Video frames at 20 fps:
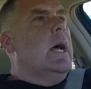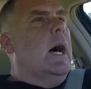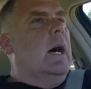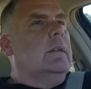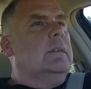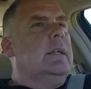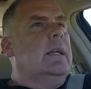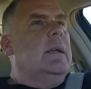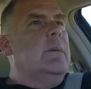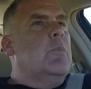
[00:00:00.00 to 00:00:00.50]

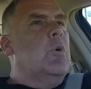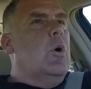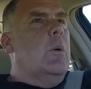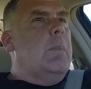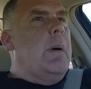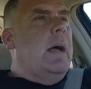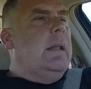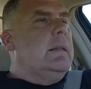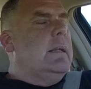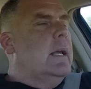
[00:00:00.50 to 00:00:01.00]
I'll tell you more
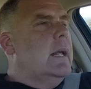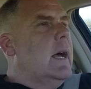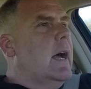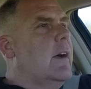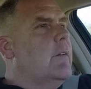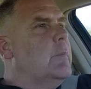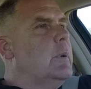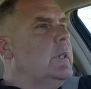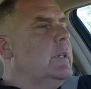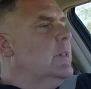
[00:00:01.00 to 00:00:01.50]
about that
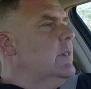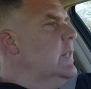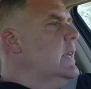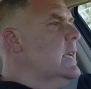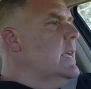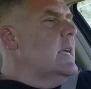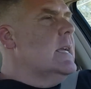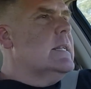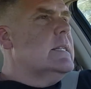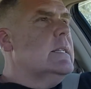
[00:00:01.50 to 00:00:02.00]
hive. But the
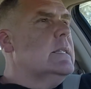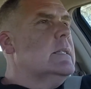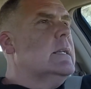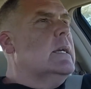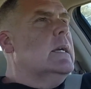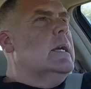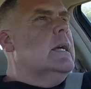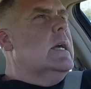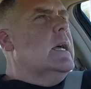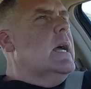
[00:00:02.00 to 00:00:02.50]
thing is
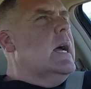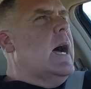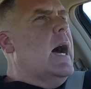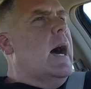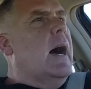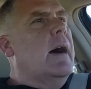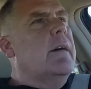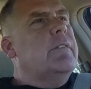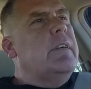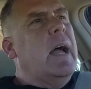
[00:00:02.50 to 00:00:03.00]

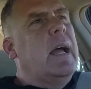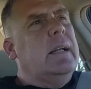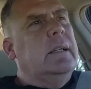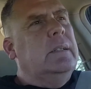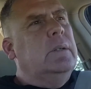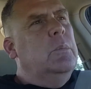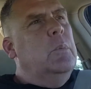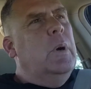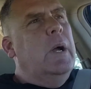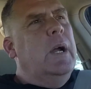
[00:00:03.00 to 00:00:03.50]
I've
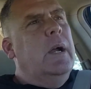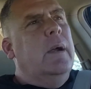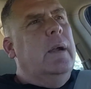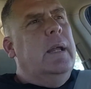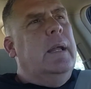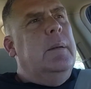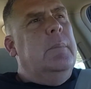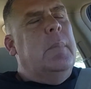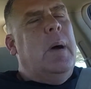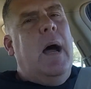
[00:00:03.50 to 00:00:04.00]
gotten to where
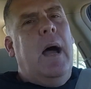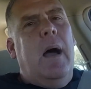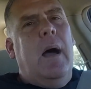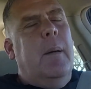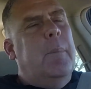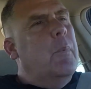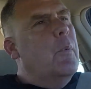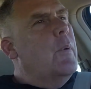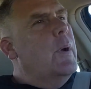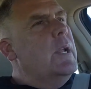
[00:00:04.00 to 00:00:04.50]
in my
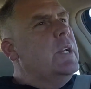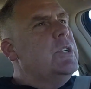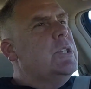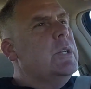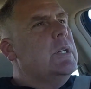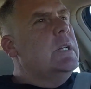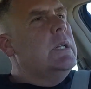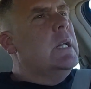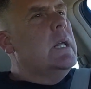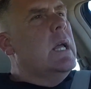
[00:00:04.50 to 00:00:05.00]

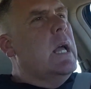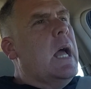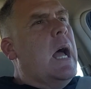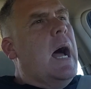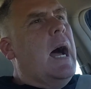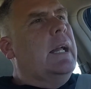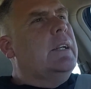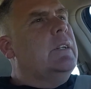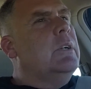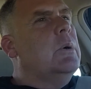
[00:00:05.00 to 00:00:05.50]
operation,
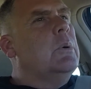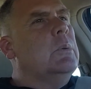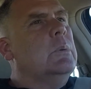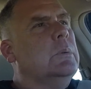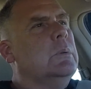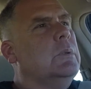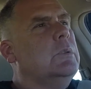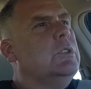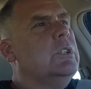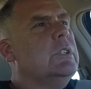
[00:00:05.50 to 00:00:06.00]
I
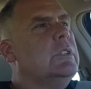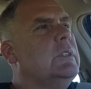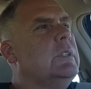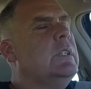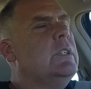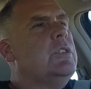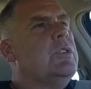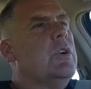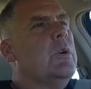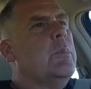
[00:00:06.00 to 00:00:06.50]
don't just
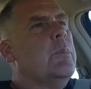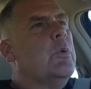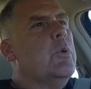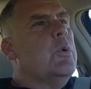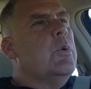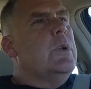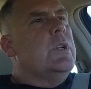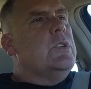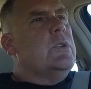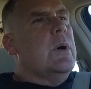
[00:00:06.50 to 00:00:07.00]
insert
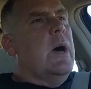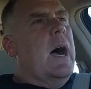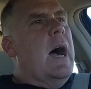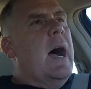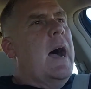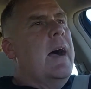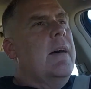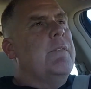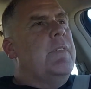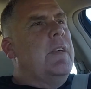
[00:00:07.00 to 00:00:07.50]
brood into a
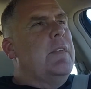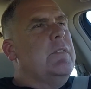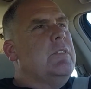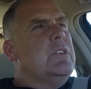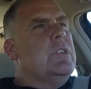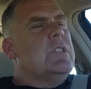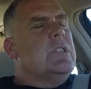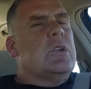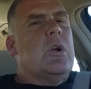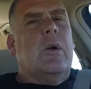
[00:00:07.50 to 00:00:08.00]
hive that
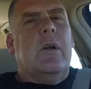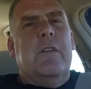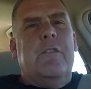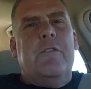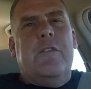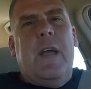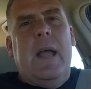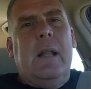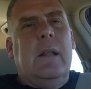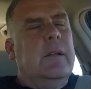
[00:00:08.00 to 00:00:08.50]
just started
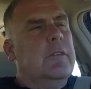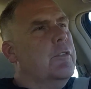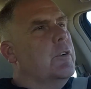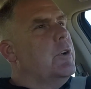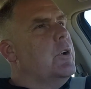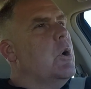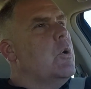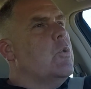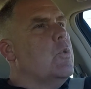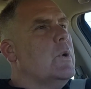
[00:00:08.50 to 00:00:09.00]
failing for
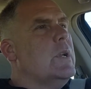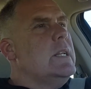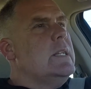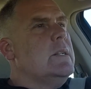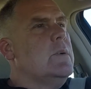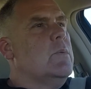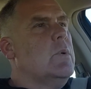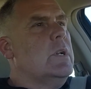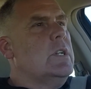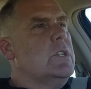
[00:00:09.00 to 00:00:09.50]
no
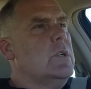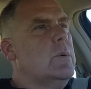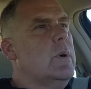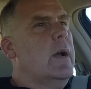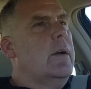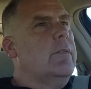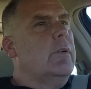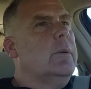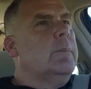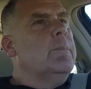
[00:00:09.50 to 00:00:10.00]
reason
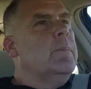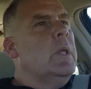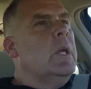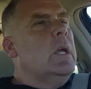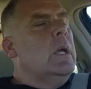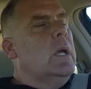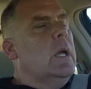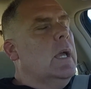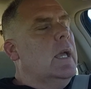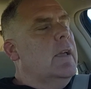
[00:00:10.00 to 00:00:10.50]
whatsoever.
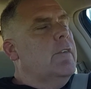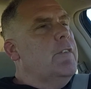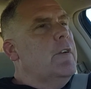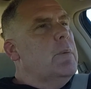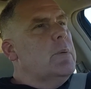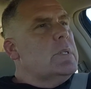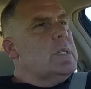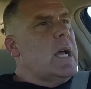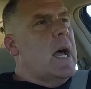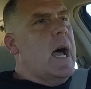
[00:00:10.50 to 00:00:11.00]
If it
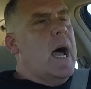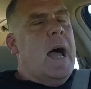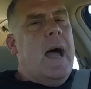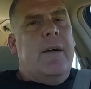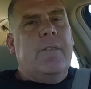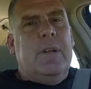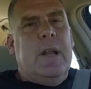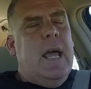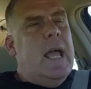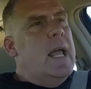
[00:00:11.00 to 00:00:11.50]
was a
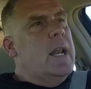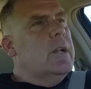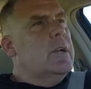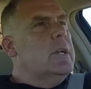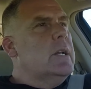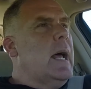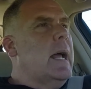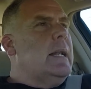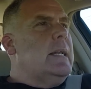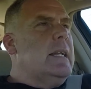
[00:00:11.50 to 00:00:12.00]
hive and I had a
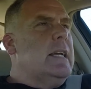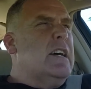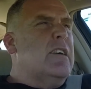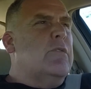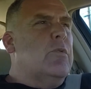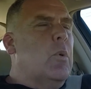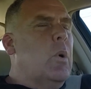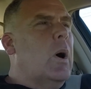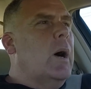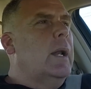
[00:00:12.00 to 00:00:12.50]
good idea
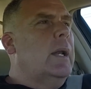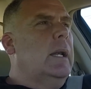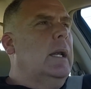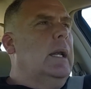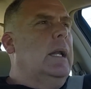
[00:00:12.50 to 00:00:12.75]
of what